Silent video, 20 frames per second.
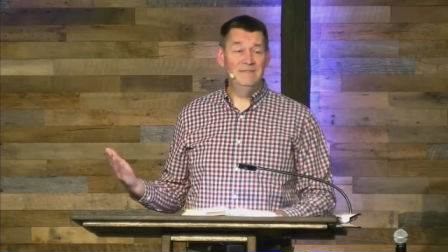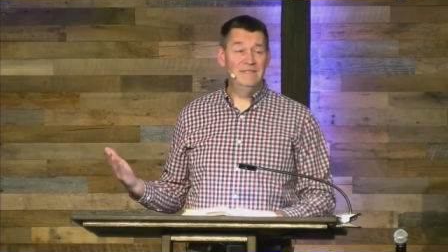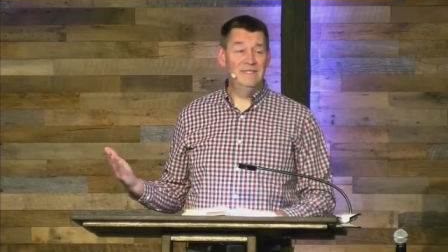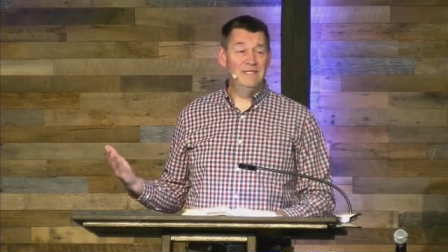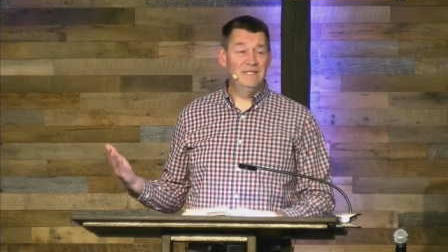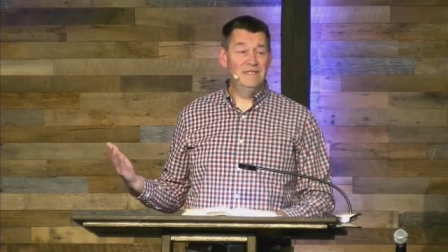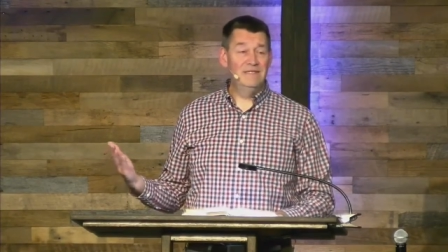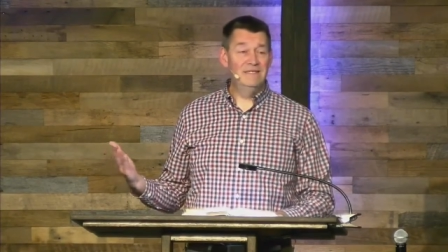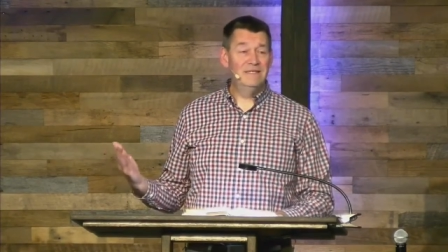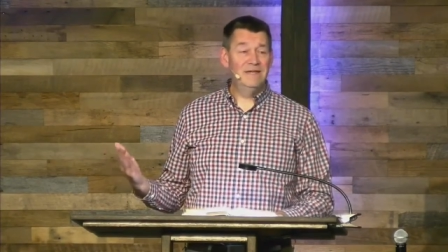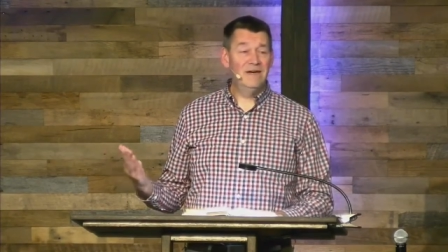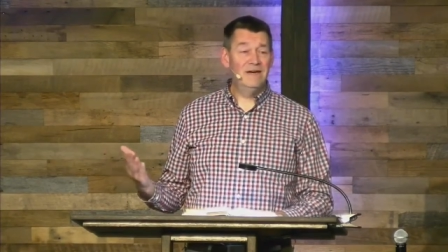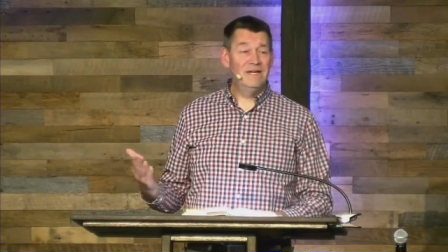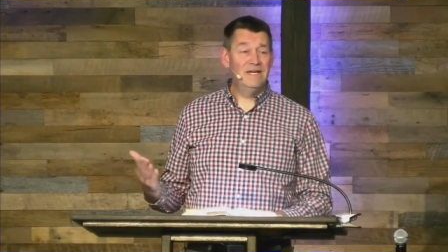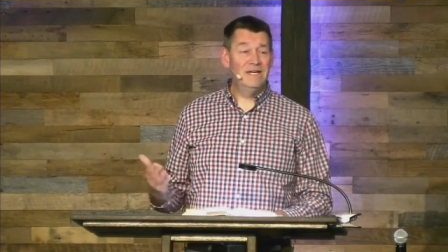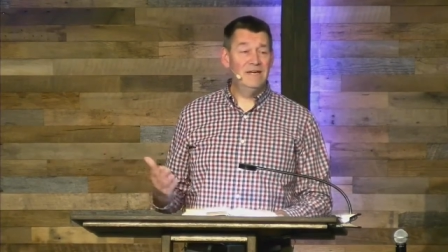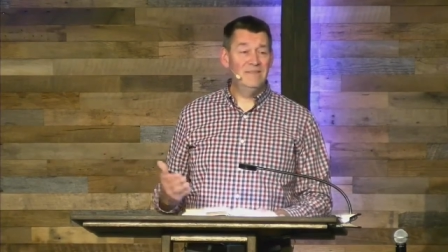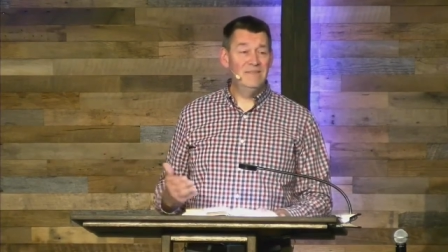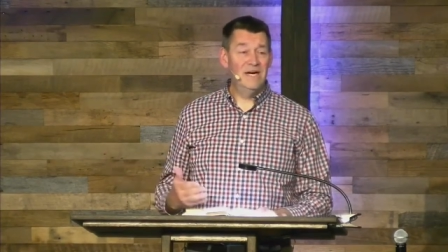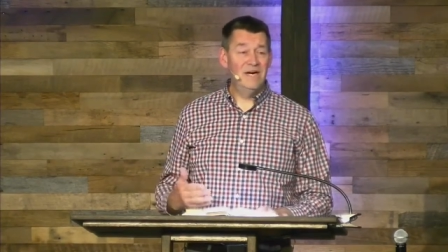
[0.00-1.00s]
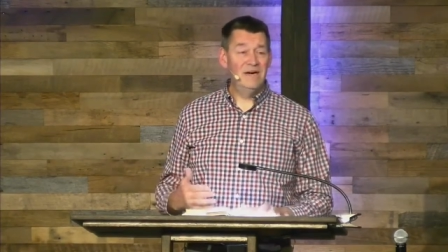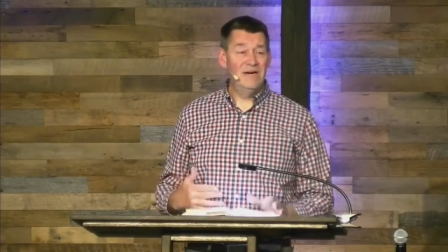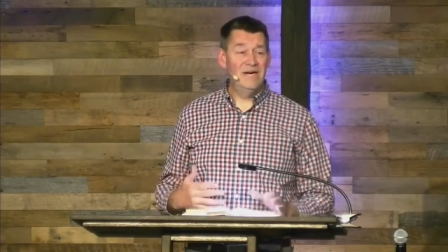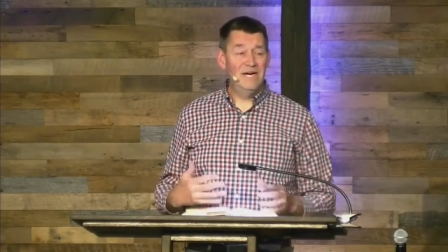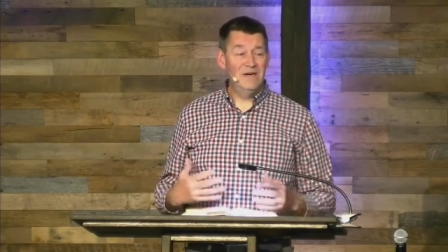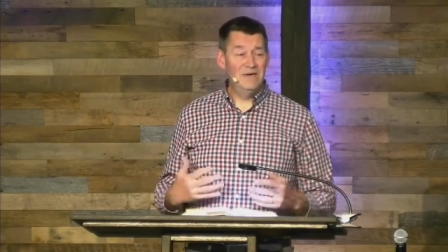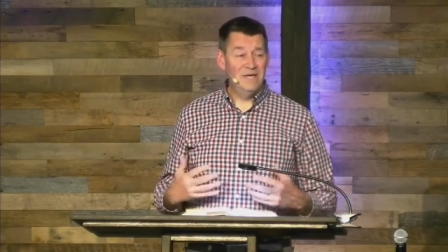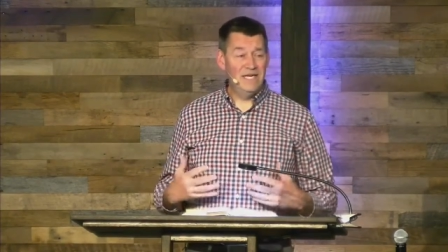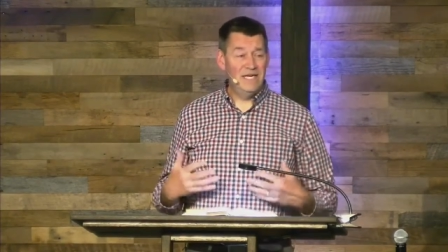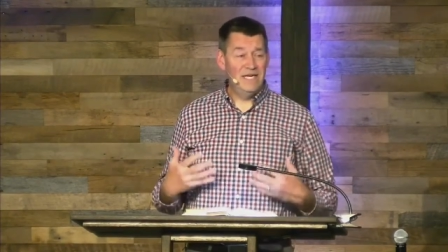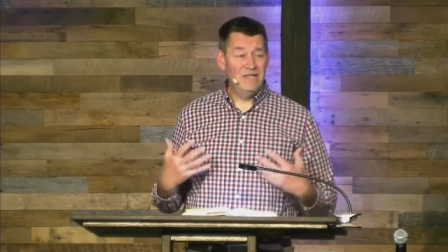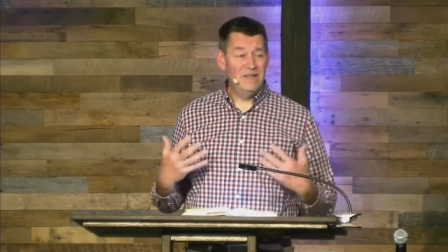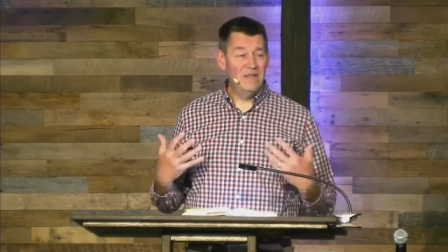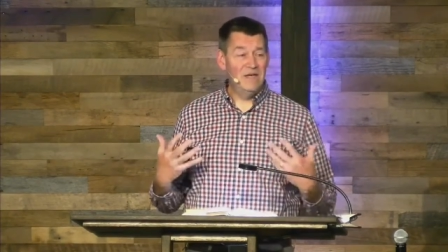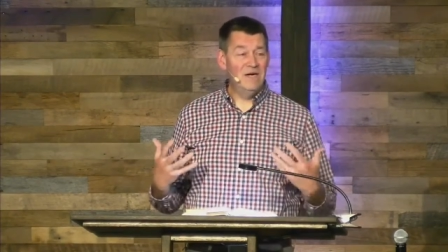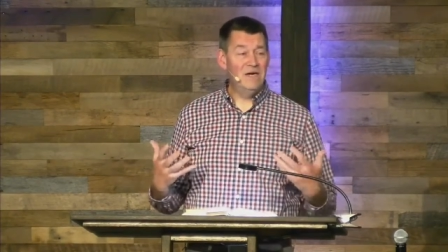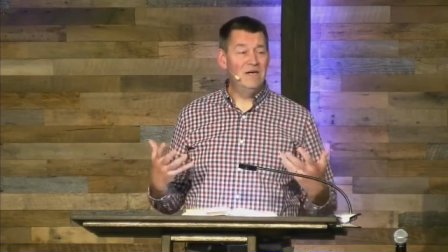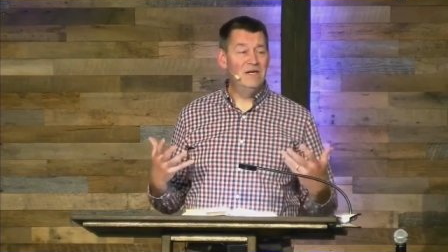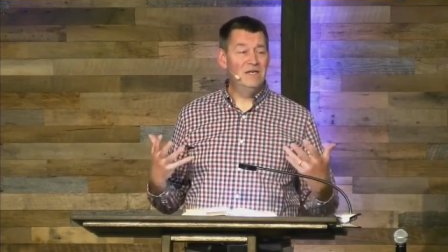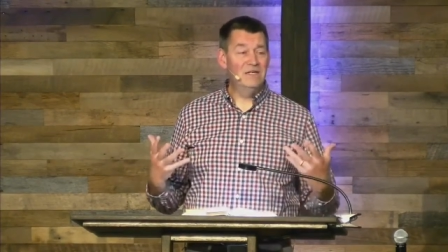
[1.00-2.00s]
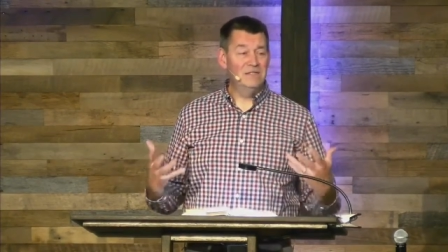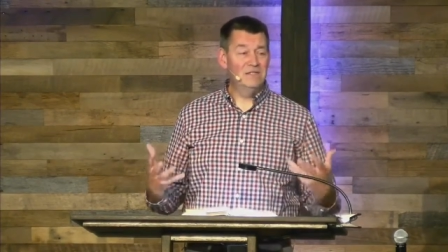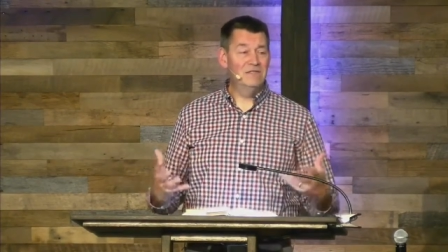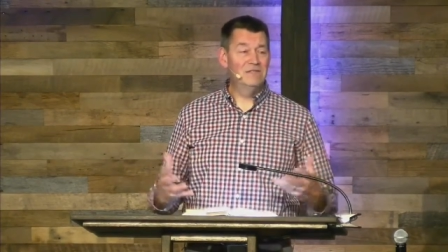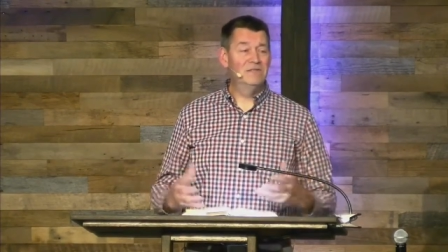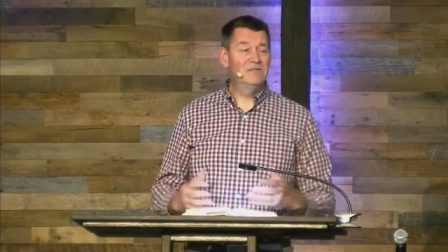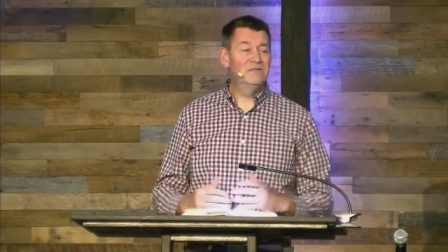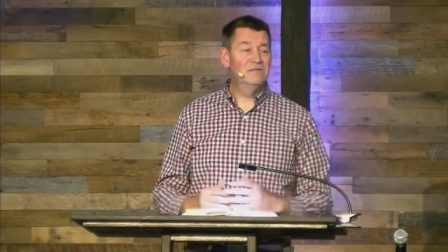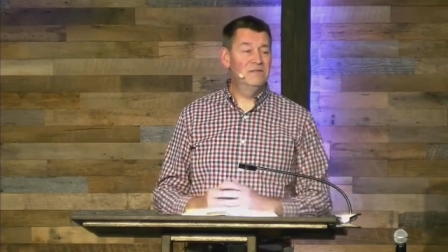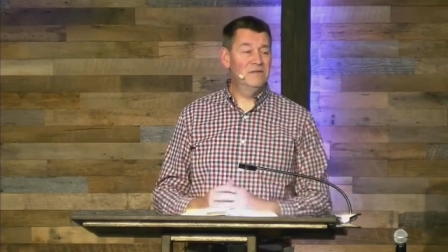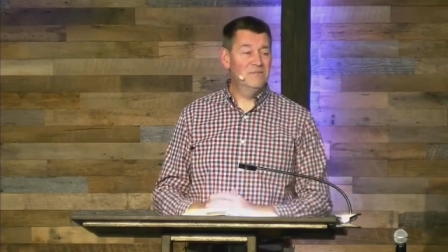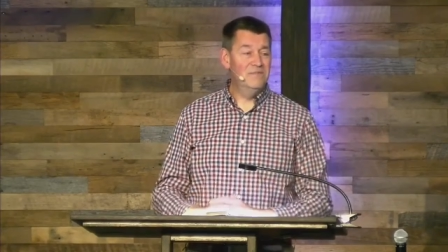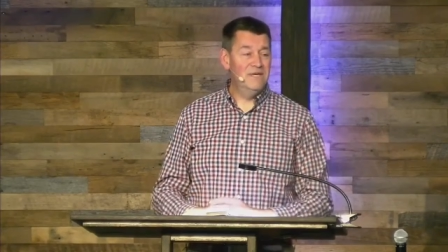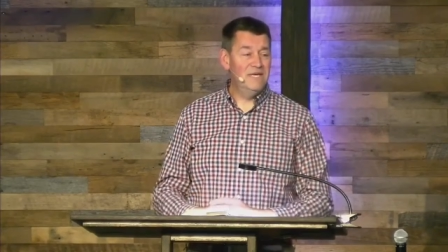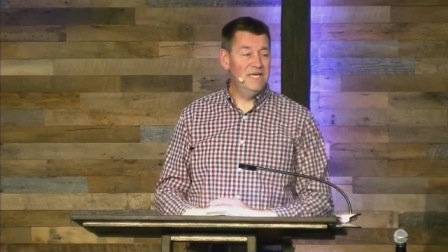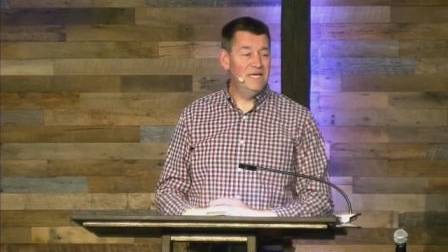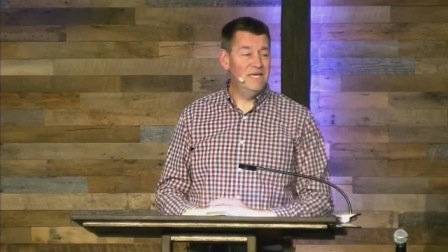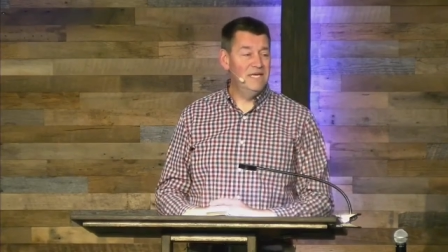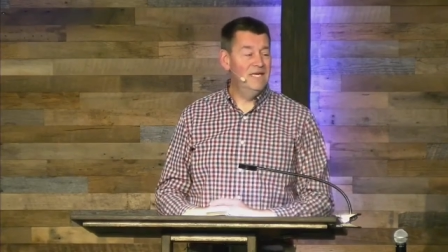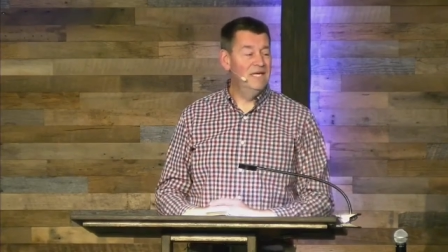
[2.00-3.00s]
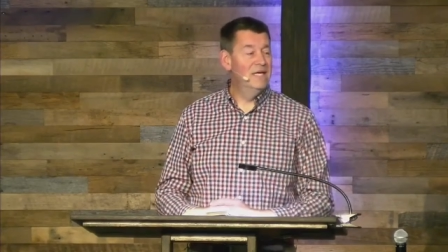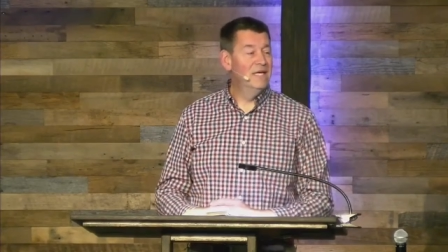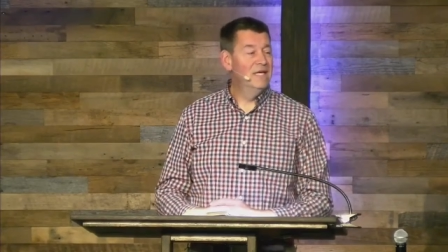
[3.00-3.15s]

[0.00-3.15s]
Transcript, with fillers: He's talking about how he longs to be